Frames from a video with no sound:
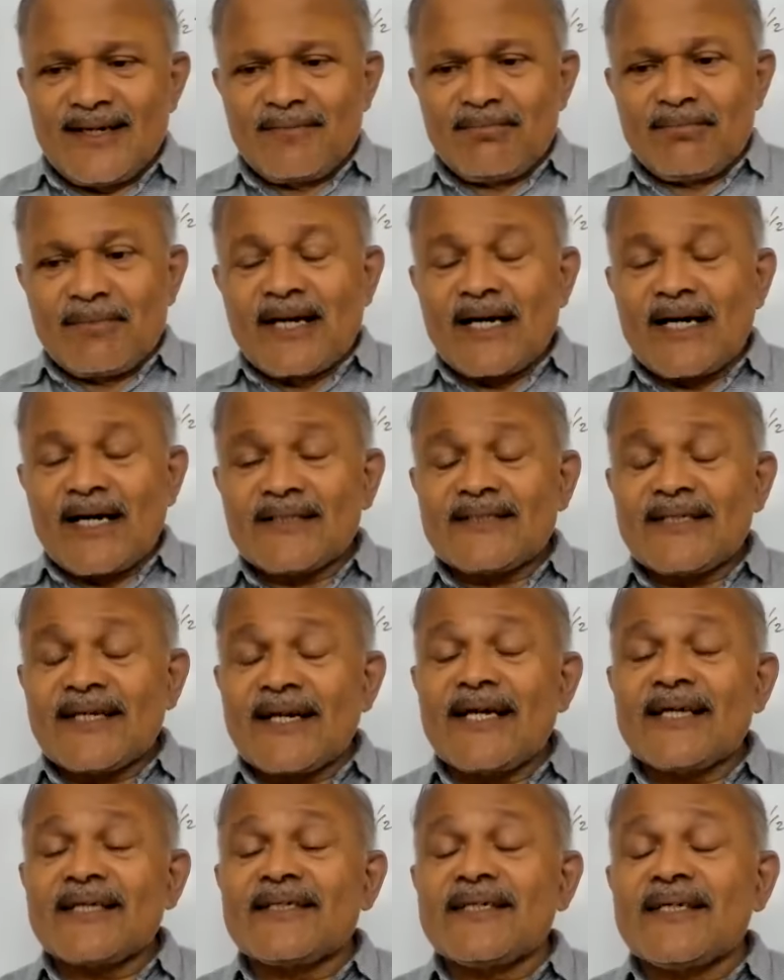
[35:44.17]
because the
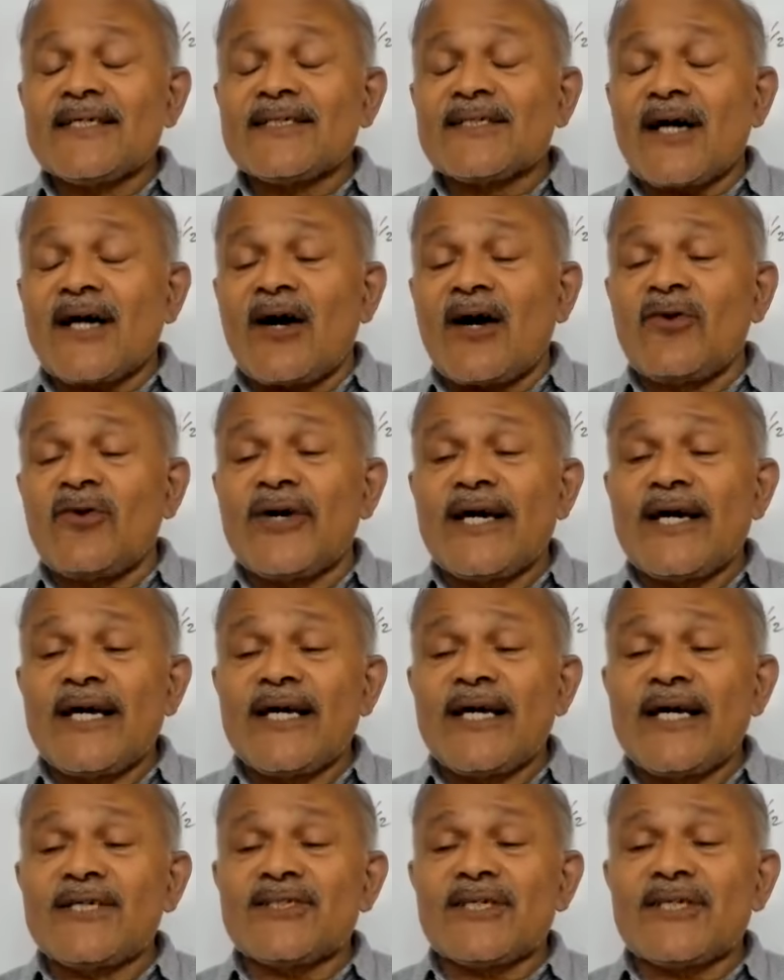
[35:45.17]
rate is
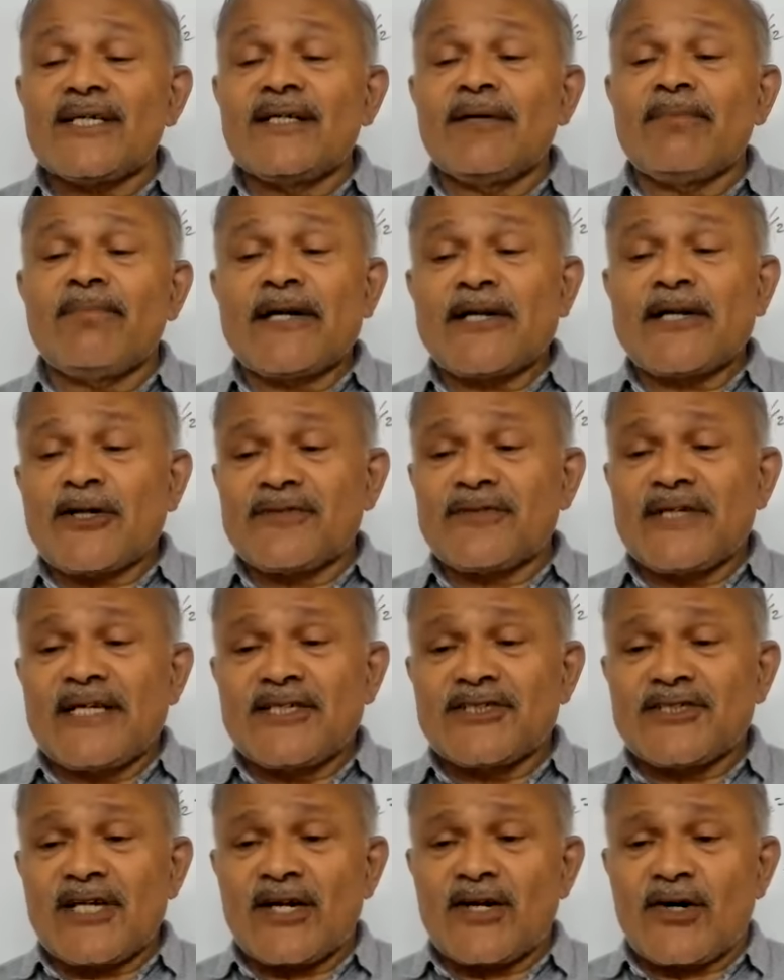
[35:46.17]
always independent of the
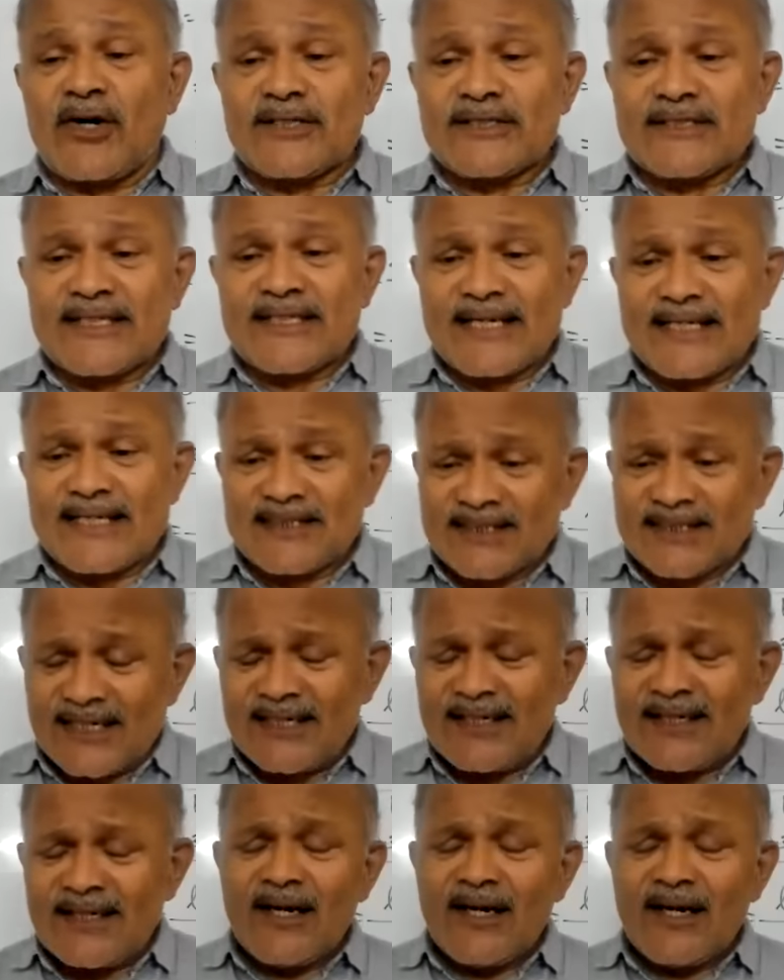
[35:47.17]
initial concentration.